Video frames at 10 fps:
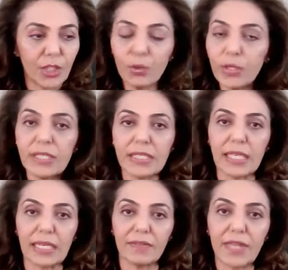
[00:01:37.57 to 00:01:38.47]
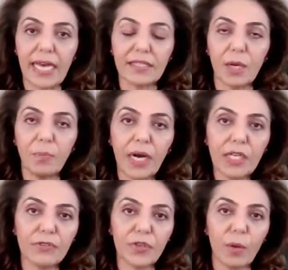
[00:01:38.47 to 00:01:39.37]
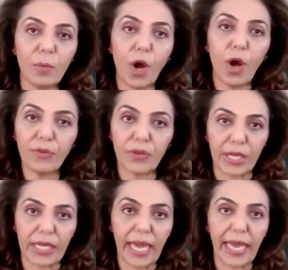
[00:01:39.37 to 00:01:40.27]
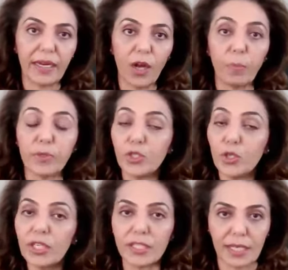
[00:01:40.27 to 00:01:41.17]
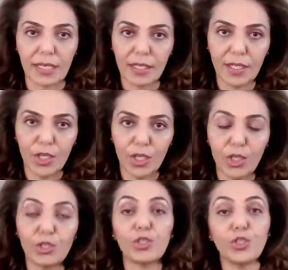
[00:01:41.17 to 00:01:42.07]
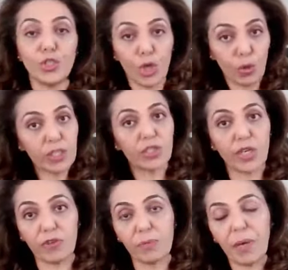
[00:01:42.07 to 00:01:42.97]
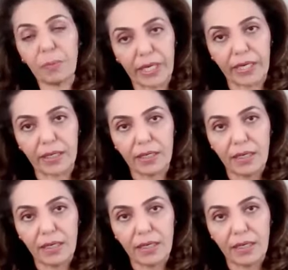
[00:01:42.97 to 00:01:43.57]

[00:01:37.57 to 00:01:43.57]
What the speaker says: you can see that apart from offering an opportunity to show the general public